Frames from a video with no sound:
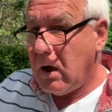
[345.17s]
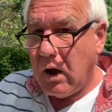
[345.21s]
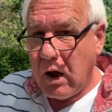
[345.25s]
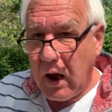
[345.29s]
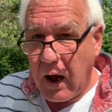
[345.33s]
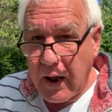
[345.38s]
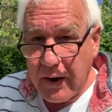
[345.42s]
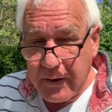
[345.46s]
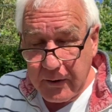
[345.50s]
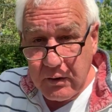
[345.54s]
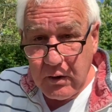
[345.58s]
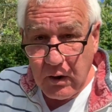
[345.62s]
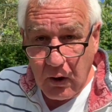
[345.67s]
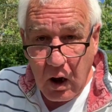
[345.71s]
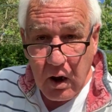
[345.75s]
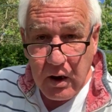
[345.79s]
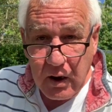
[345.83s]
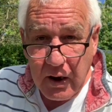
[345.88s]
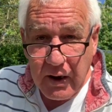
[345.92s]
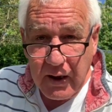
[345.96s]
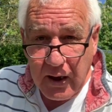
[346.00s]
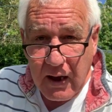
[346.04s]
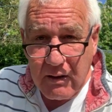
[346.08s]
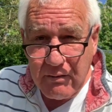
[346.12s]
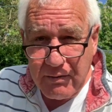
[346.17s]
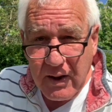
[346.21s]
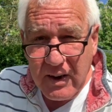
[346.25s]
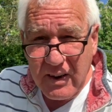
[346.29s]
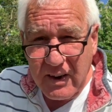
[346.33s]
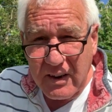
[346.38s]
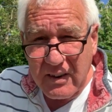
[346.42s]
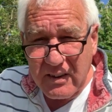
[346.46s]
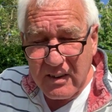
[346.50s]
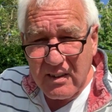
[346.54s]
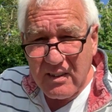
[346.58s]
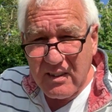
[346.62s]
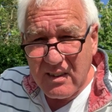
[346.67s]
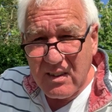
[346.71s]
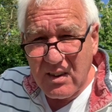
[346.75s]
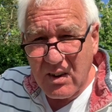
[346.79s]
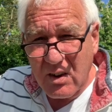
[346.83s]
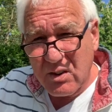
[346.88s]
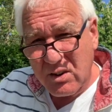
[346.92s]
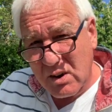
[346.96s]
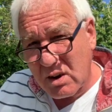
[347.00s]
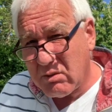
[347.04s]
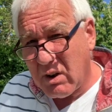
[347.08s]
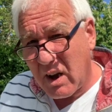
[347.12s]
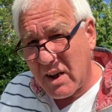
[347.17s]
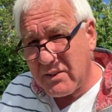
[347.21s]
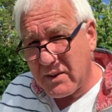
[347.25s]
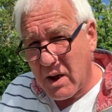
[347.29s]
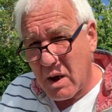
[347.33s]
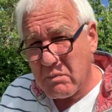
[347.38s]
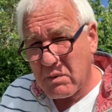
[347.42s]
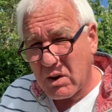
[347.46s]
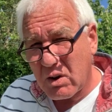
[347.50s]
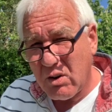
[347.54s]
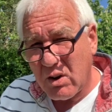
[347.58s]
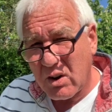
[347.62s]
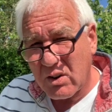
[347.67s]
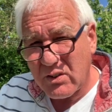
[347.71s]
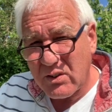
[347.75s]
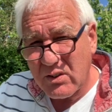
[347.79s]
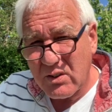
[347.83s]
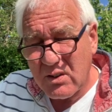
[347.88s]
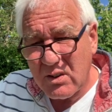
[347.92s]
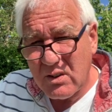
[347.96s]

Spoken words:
And like you're going to get offended because of the way it's come across.